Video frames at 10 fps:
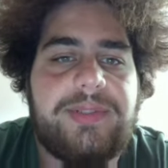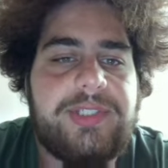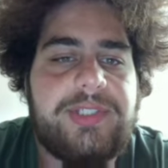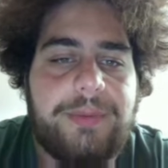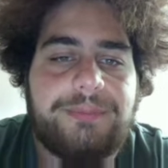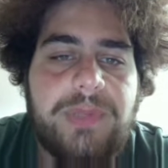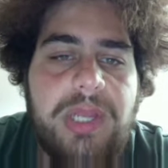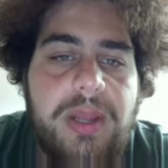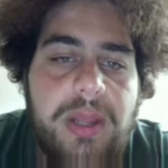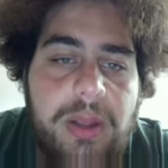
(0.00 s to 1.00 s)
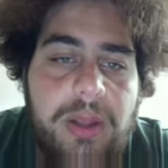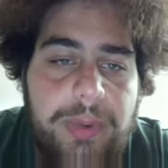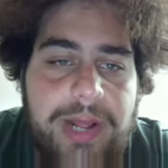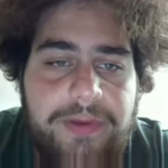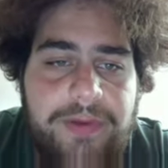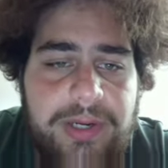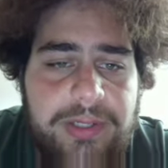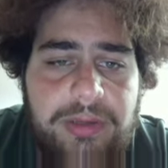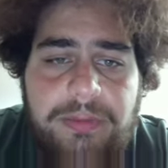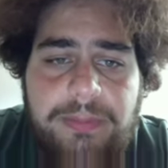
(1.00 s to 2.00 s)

So, without further ado,